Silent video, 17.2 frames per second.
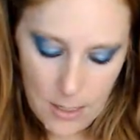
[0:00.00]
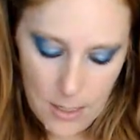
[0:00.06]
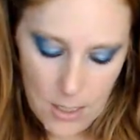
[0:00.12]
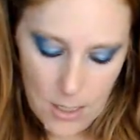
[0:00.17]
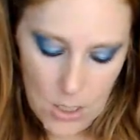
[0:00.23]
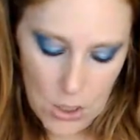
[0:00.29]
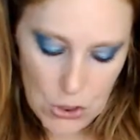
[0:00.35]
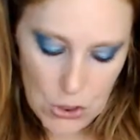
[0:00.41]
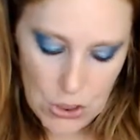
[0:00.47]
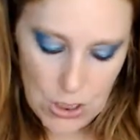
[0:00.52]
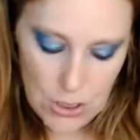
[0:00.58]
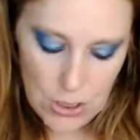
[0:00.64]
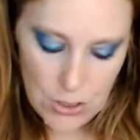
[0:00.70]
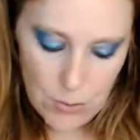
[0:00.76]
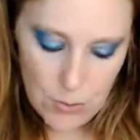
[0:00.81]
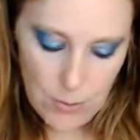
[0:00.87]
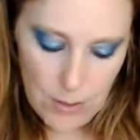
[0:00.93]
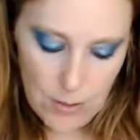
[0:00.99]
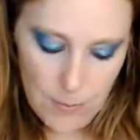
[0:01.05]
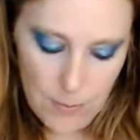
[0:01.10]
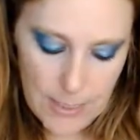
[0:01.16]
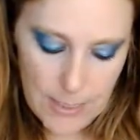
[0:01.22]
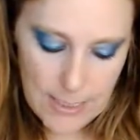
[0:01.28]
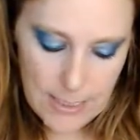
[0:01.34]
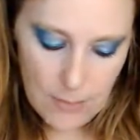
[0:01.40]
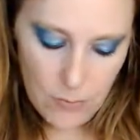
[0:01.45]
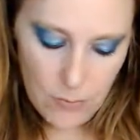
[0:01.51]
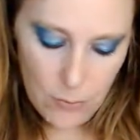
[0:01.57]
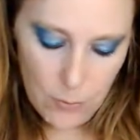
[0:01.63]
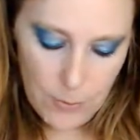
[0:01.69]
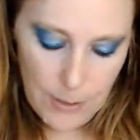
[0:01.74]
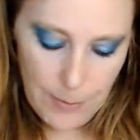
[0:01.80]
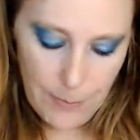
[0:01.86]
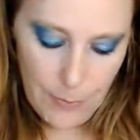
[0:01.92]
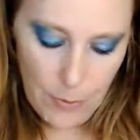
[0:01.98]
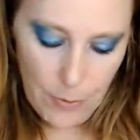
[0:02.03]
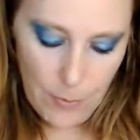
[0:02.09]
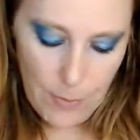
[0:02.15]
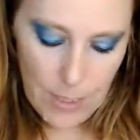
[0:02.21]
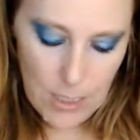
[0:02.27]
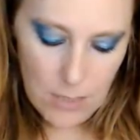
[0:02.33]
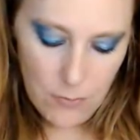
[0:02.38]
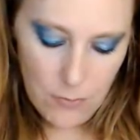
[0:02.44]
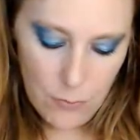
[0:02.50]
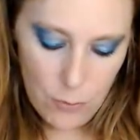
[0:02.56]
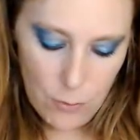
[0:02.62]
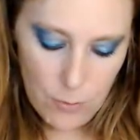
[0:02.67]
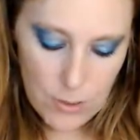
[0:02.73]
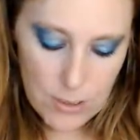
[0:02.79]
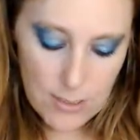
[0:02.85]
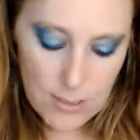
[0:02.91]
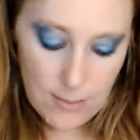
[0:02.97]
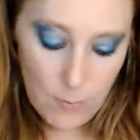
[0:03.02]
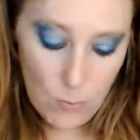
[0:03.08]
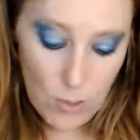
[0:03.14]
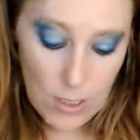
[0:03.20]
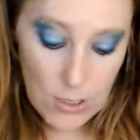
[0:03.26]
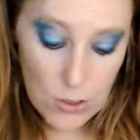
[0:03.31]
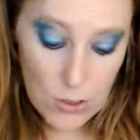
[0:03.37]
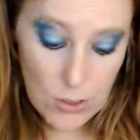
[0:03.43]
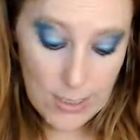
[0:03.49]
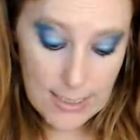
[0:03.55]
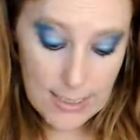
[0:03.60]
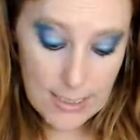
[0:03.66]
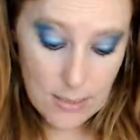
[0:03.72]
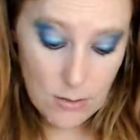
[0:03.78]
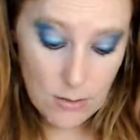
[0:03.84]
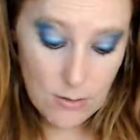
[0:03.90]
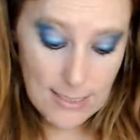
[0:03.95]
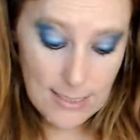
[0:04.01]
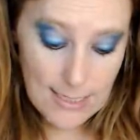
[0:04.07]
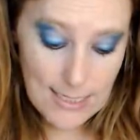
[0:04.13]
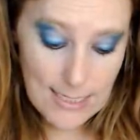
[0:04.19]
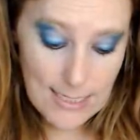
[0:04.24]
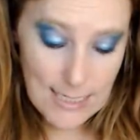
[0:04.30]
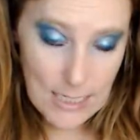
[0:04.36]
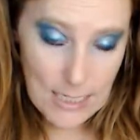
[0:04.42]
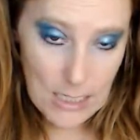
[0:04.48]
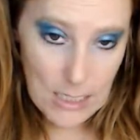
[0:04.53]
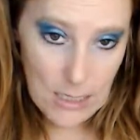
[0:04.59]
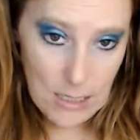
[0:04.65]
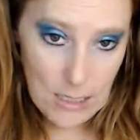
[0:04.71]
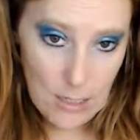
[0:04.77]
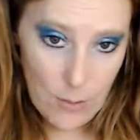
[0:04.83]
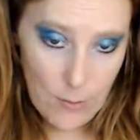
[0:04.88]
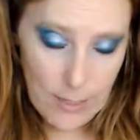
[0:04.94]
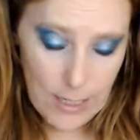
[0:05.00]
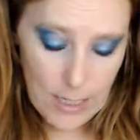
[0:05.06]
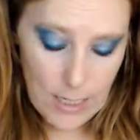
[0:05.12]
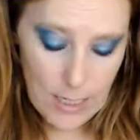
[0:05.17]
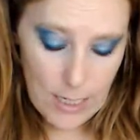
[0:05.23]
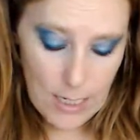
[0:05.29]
She is surrounded by several people, many of whom are somewhat translucent and glowing.